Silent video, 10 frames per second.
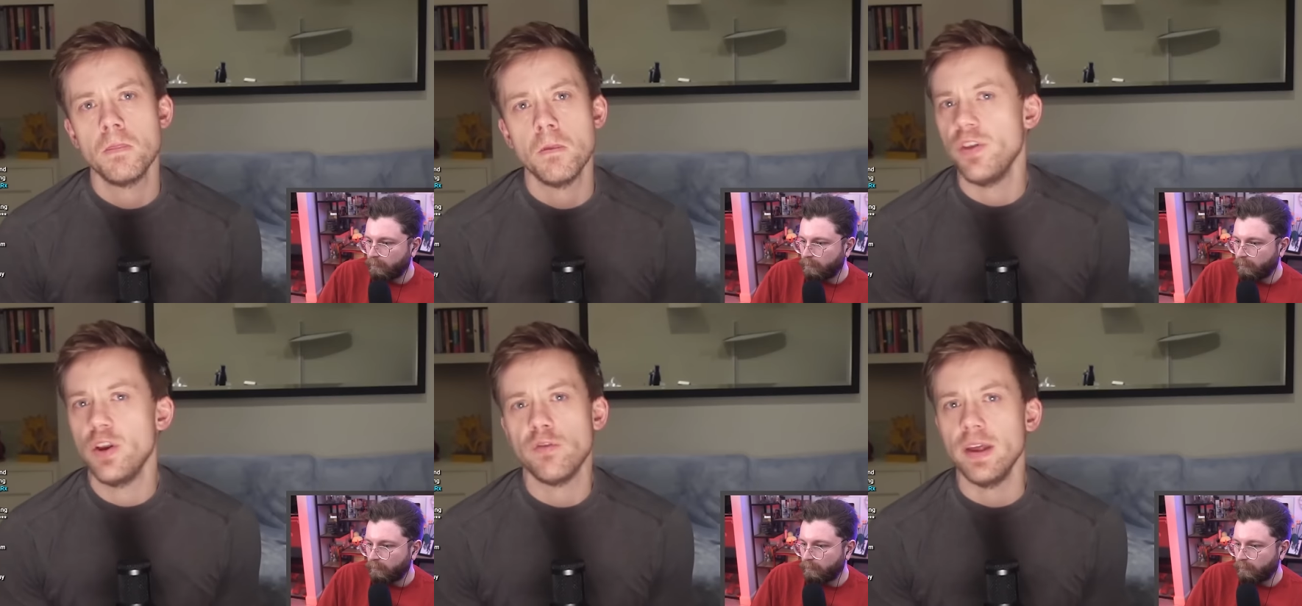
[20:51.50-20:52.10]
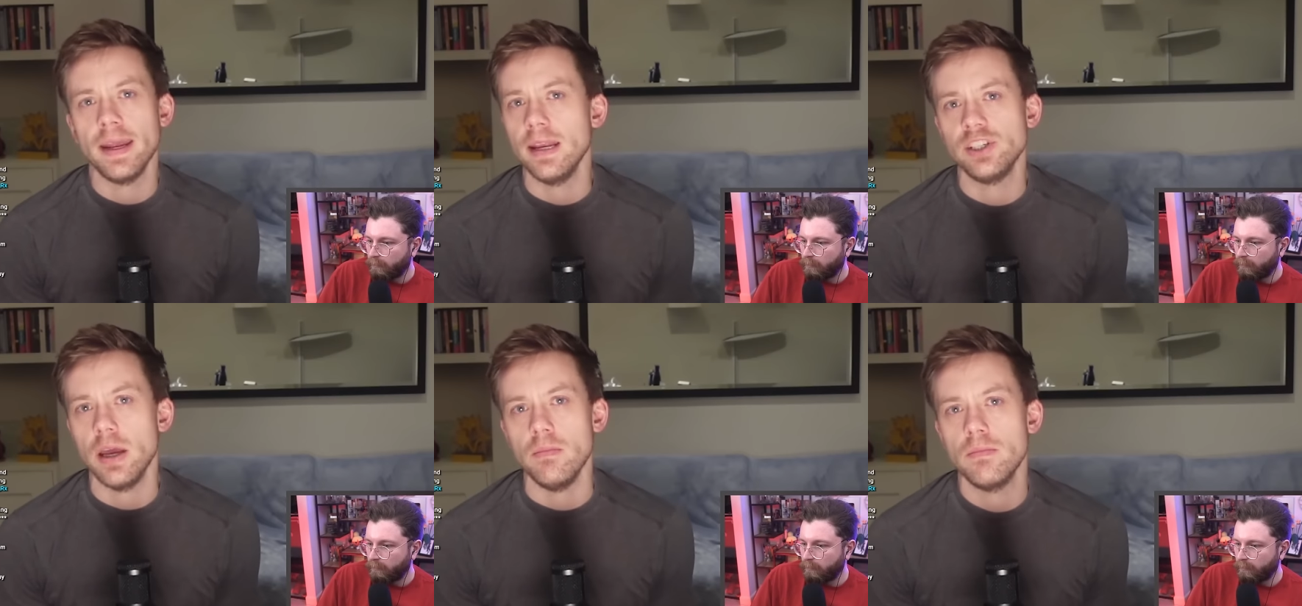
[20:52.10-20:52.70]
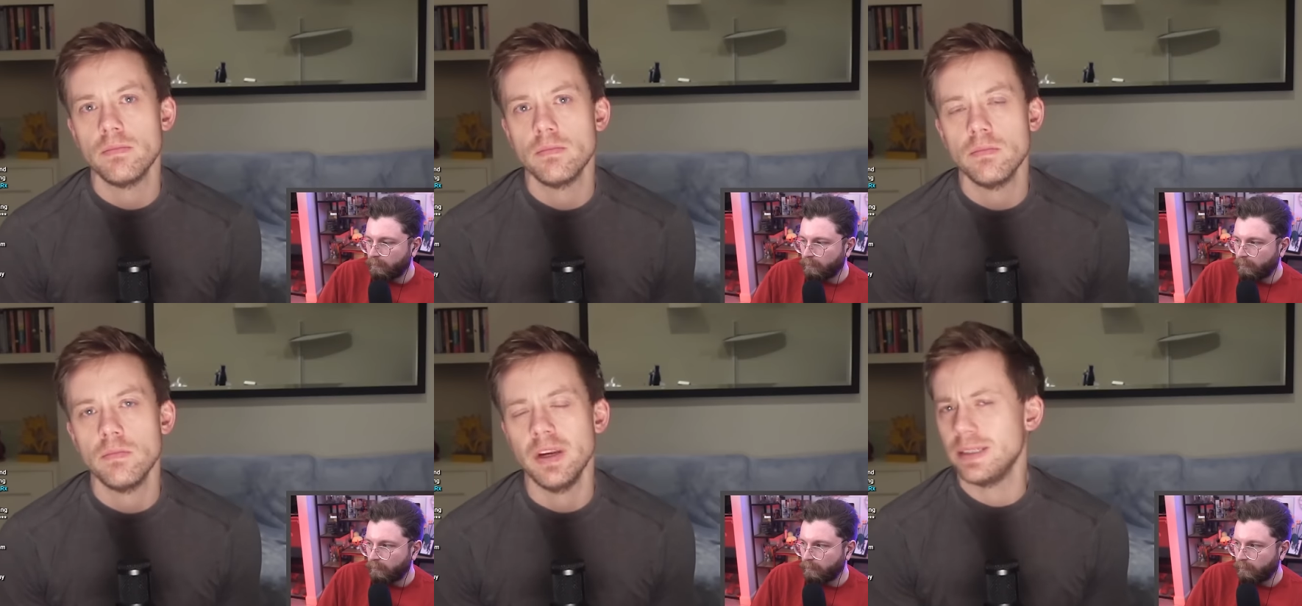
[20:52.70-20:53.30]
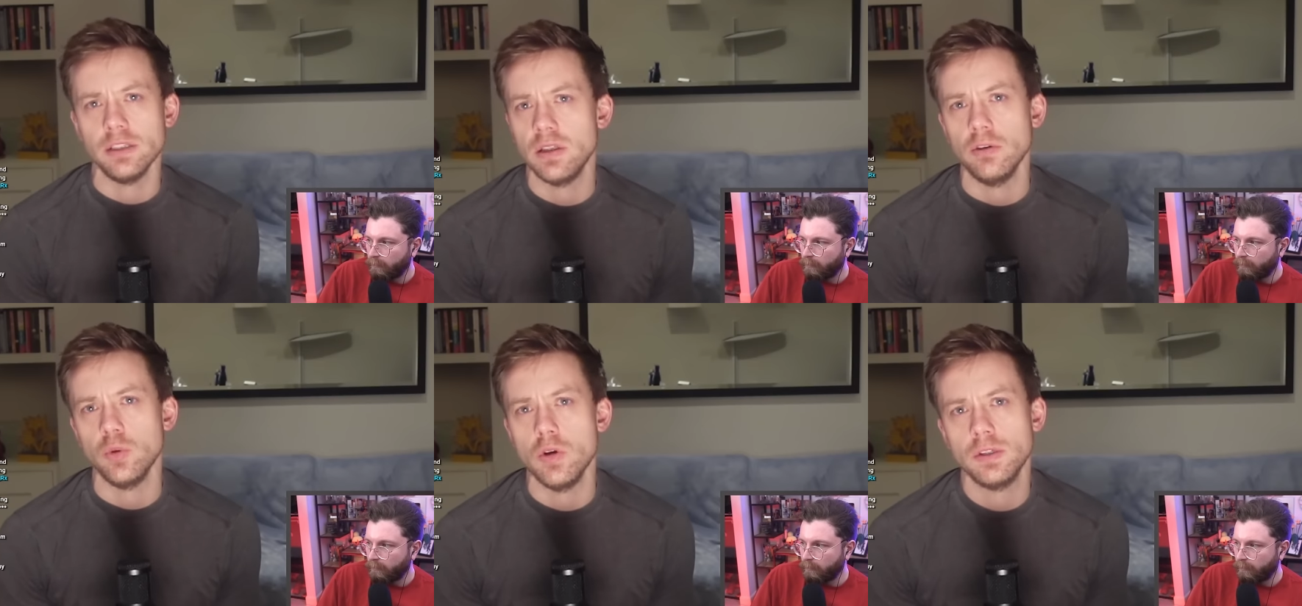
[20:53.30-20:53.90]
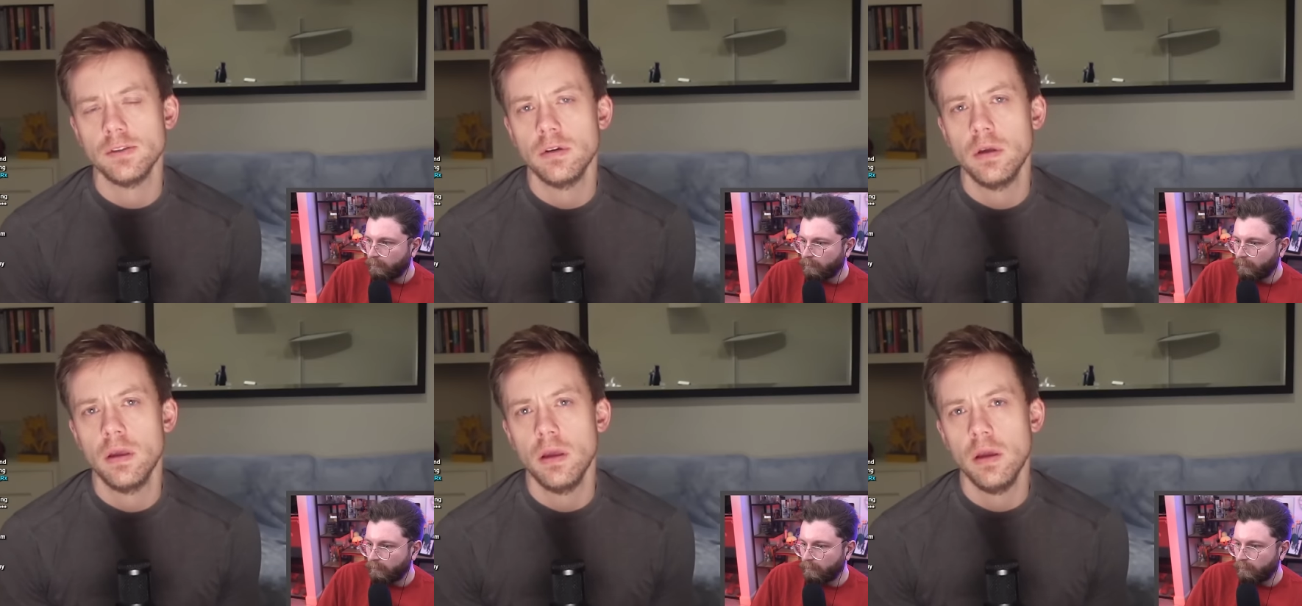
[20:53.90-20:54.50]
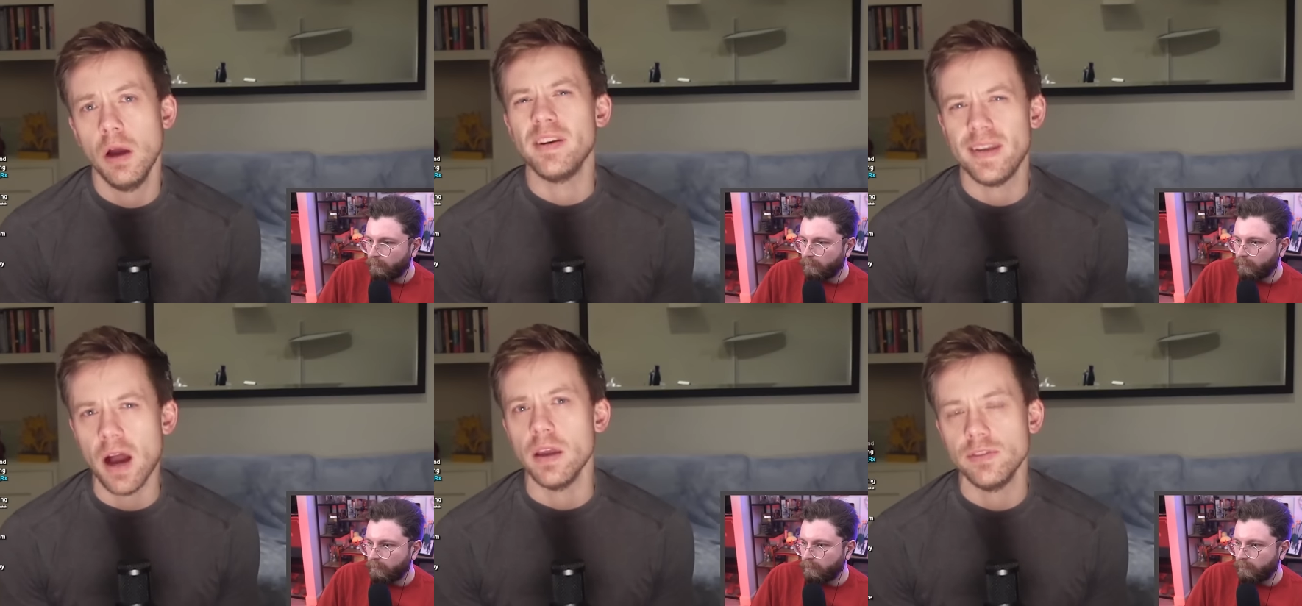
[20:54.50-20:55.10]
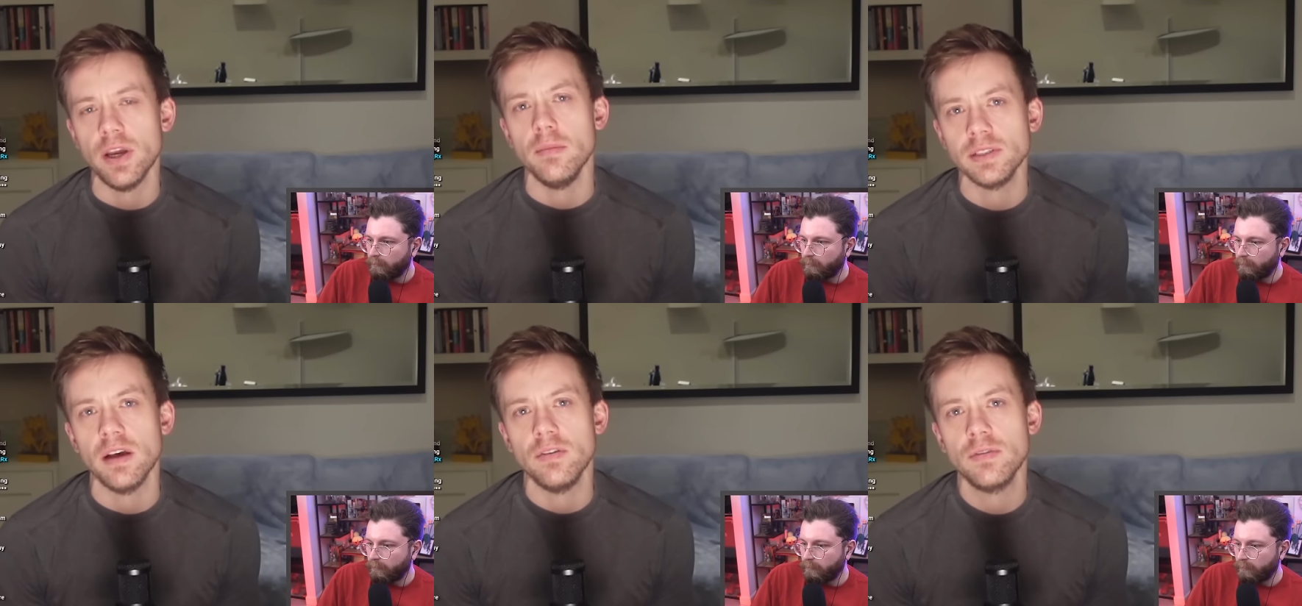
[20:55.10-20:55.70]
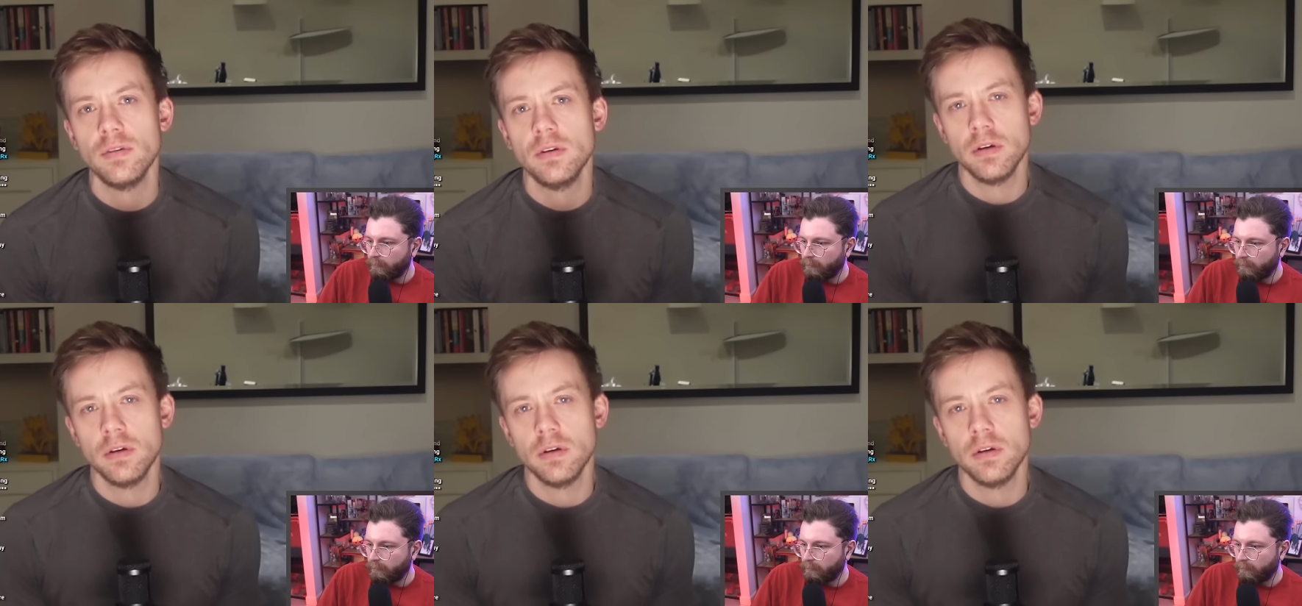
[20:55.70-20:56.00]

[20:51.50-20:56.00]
Speaker 1: are they not feeling any shame listening to those words? I would die of shame myself.